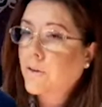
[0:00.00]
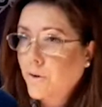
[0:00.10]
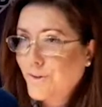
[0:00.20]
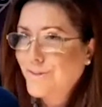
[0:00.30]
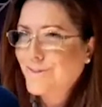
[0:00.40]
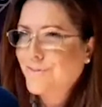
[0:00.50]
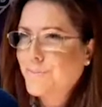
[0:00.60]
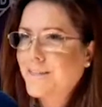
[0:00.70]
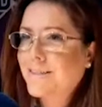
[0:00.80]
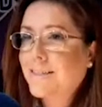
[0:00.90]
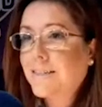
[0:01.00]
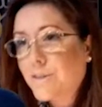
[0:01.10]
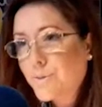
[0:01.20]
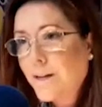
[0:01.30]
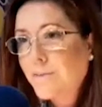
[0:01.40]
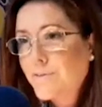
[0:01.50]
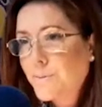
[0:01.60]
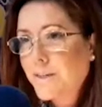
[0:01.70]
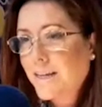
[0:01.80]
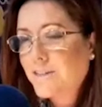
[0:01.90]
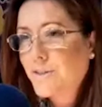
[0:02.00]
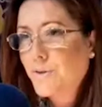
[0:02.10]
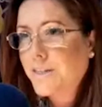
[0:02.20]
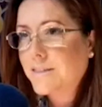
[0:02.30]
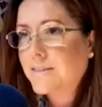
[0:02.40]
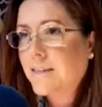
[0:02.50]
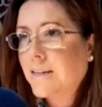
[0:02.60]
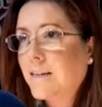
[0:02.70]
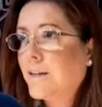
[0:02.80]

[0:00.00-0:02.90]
the causes of obesity into 12 subcategories.